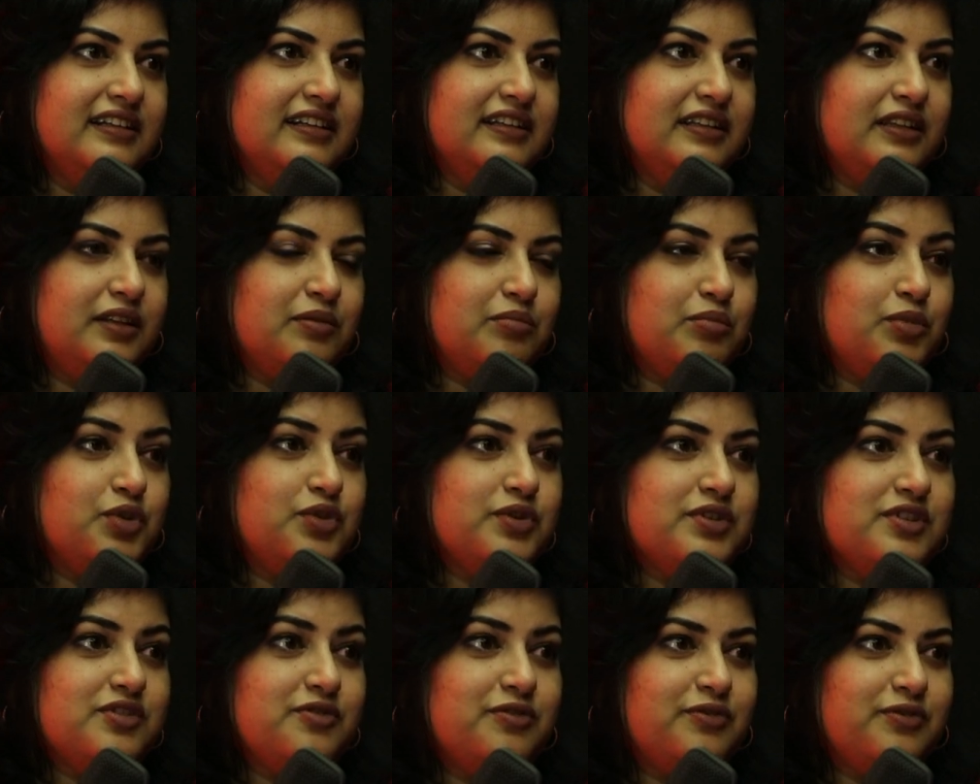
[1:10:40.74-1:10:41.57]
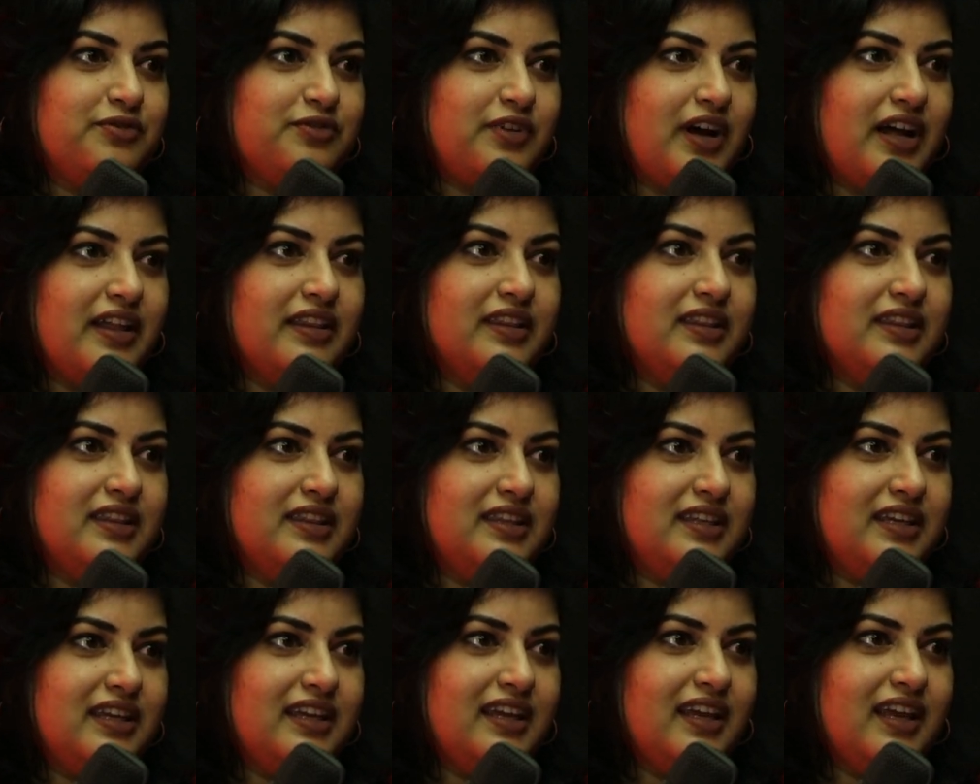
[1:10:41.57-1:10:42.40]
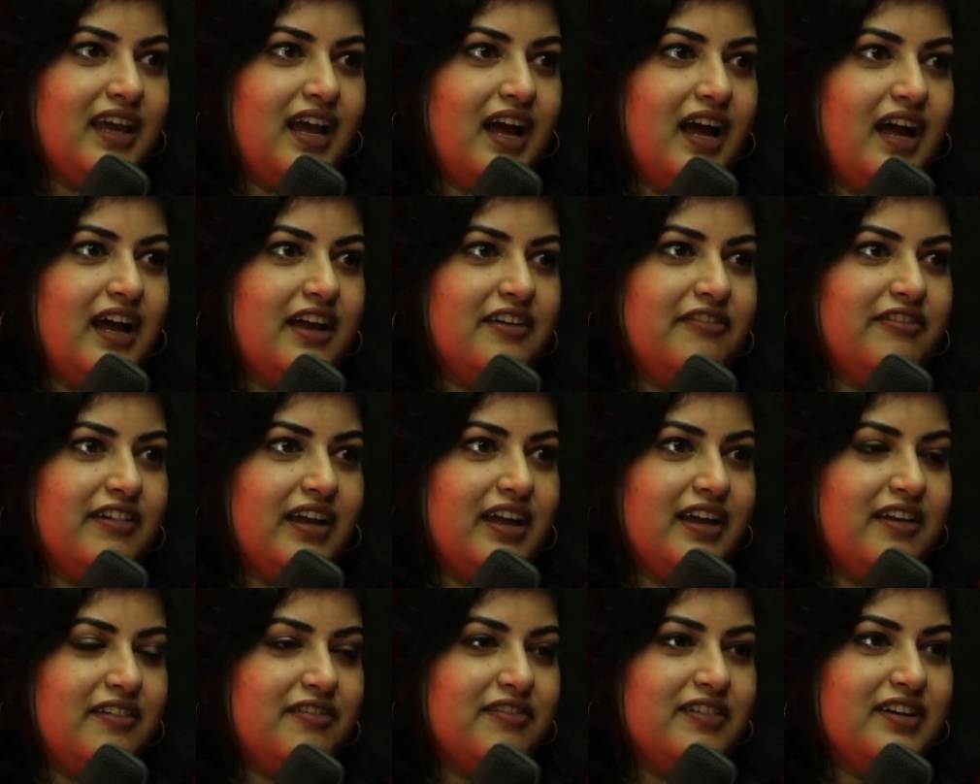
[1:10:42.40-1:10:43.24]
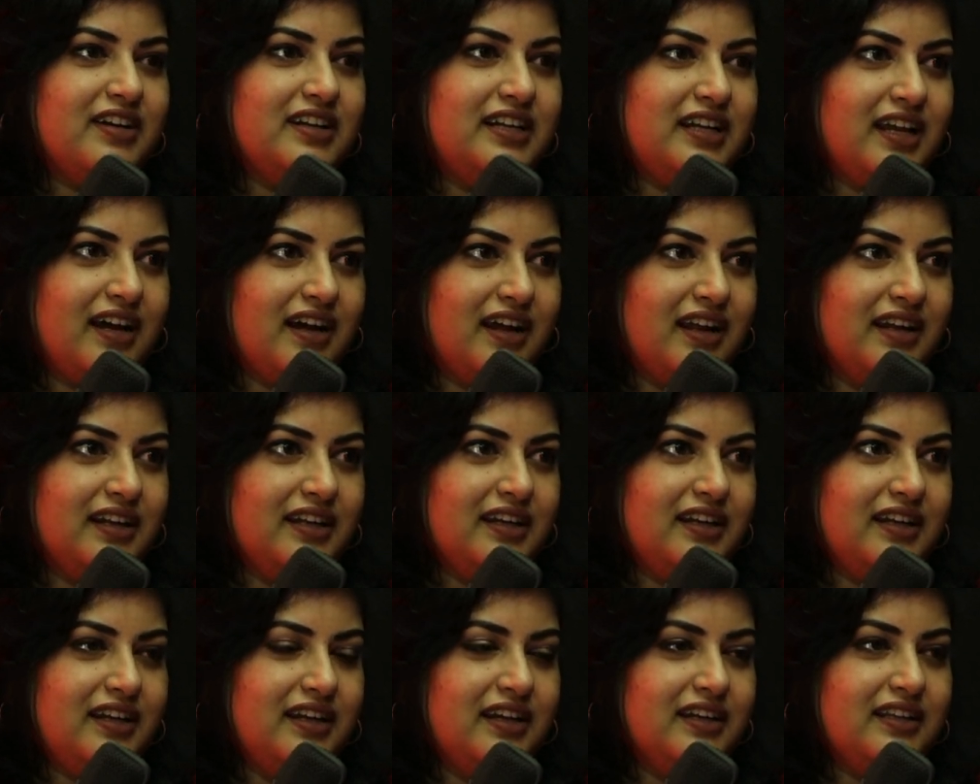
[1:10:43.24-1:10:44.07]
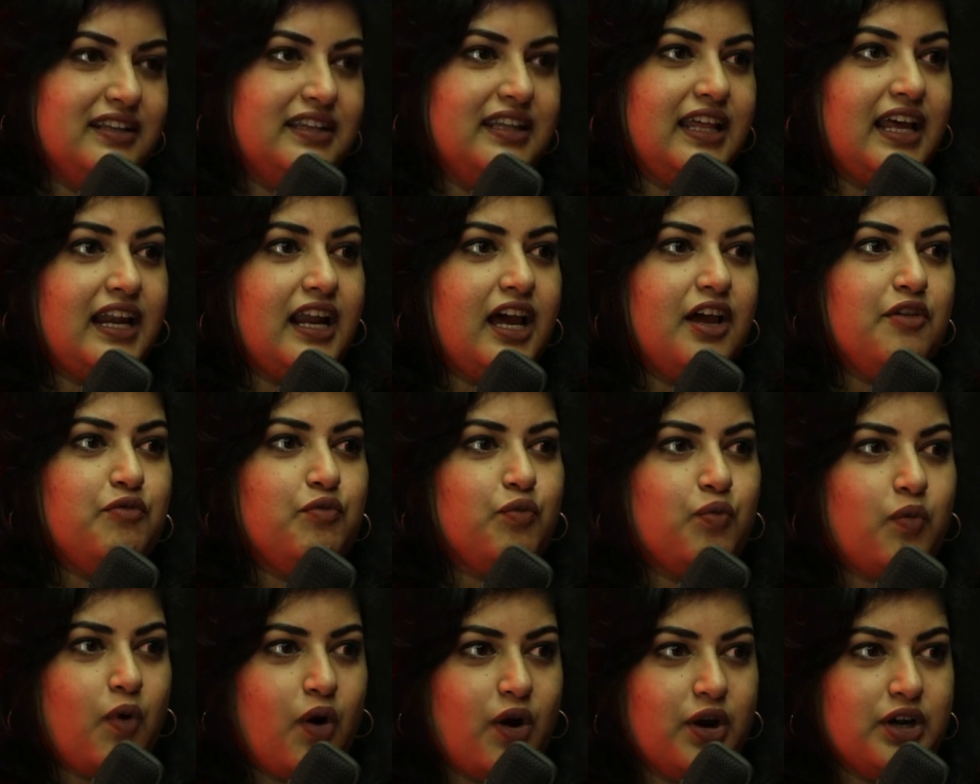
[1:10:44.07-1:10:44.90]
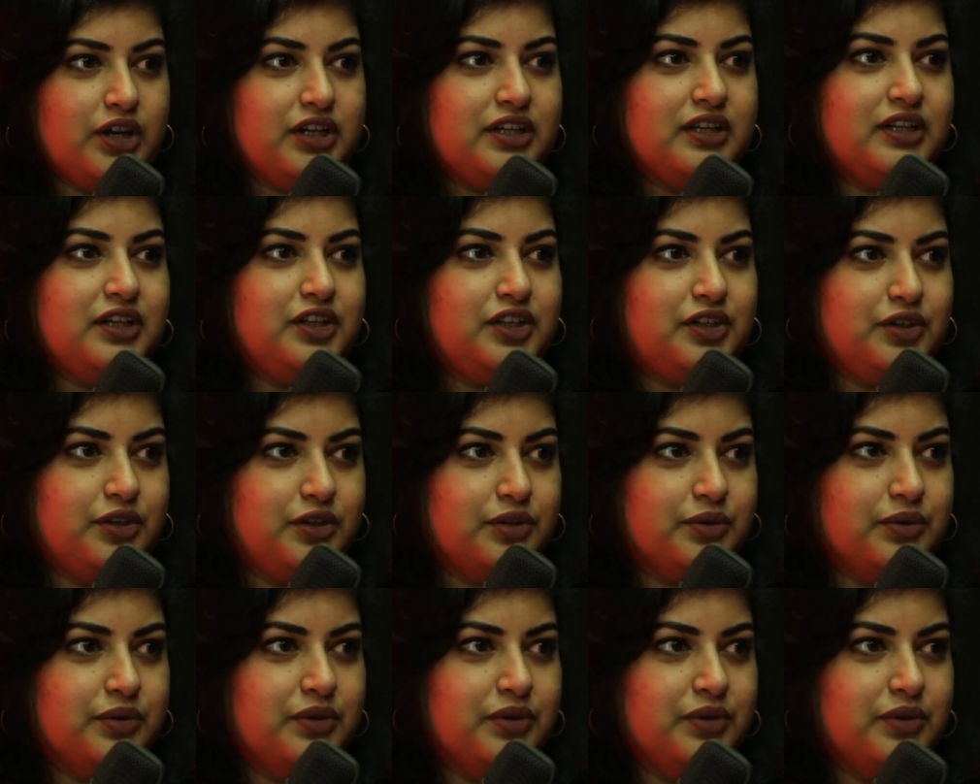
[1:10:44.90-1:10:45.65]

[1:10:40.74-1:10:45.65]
The most fun thing I've ever, ever done, done, that I've wanted to do.